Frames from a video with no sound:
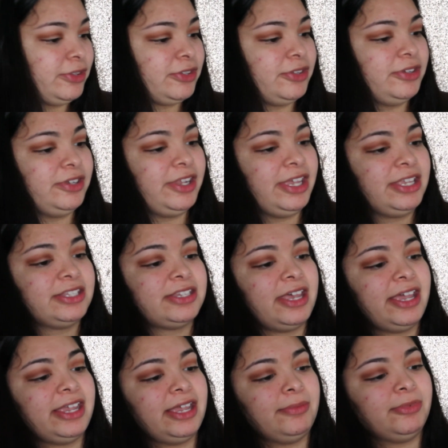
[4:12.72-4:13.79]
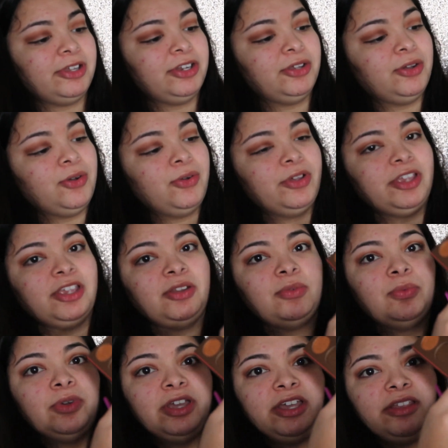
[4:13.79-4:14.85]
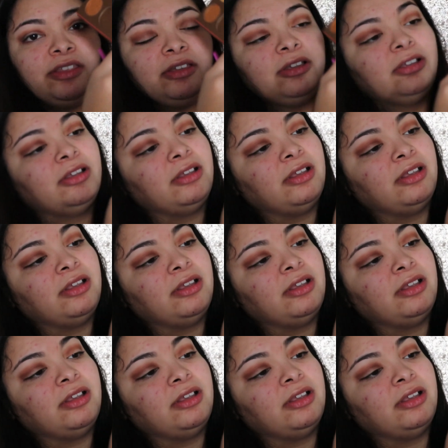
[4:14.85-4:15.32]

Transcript: So next I am gonna go in with